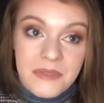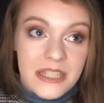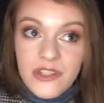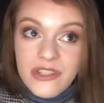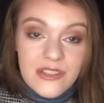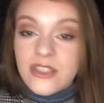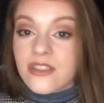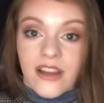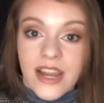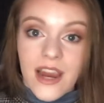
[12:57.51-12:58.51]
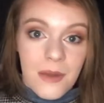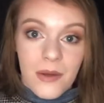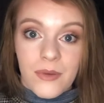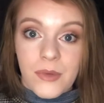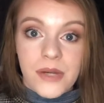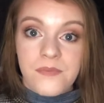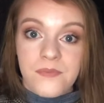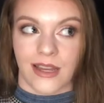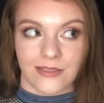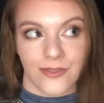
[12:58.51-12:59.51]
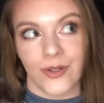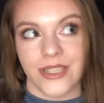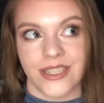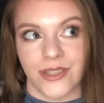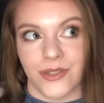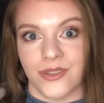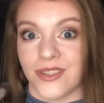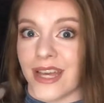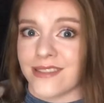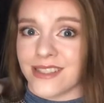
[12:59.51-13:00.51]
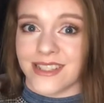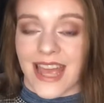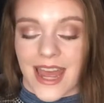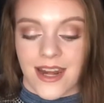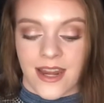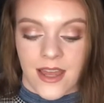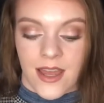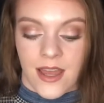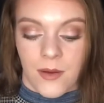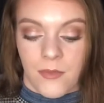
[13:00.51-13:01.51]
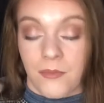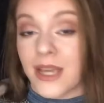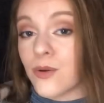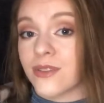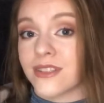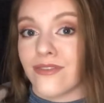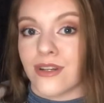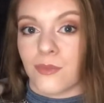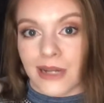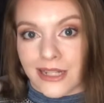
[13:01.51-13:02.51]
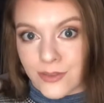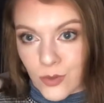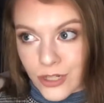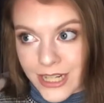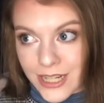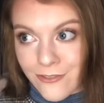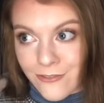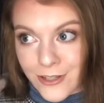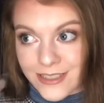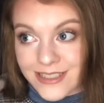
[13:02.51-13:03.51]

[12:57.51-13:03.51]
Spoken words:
He just does not care about women. Fast forward to 2010, Mick was given a police warning for